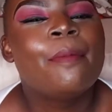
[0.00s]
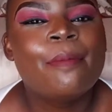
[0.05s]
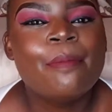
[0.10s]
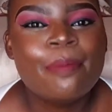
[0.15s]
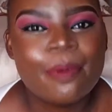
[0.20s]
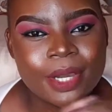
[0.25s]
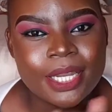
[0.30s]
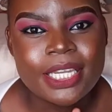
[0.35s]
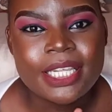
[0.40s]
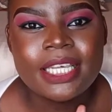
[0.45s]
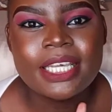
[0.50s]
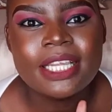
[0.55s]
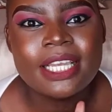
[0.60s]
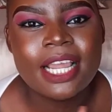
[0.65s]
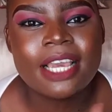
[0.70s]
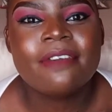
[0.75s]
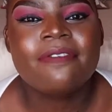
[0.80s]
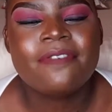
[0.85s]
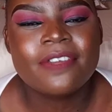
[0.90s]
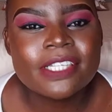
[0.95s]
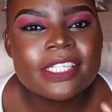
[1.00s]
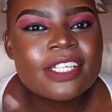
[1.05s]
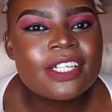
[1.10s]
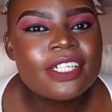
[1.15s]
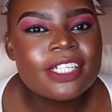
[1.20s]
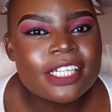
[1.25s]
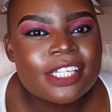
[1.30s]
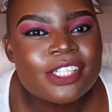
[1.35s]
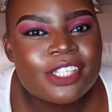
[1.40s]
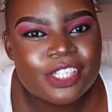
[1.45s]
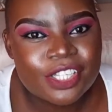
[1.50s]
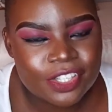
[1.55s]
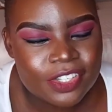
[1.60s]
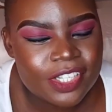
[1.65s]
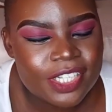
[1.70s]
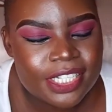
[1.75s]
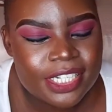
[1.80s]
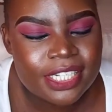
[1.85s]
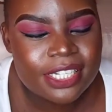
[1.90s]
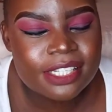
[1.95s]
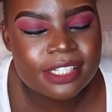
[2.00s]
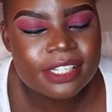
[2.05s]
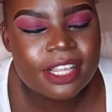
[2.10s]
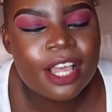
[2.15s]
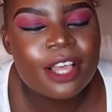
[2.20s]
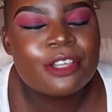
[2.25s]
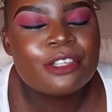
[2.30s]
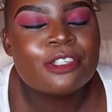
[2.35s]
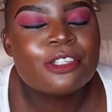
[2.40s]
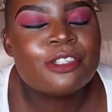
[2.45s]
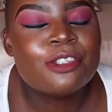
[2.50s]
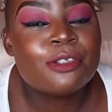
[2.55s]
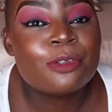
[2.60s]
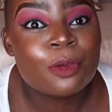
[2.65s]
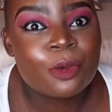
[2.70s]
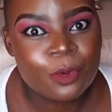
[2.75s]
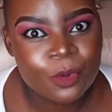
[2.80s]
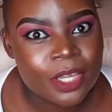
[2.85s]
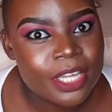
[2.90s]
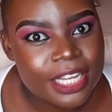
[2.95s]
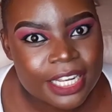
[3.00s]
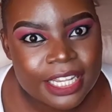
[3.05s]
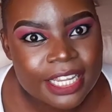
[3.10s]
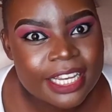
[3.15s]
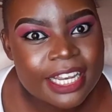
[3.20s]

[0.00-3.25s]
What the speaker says: body, like physical insecurities so quickly.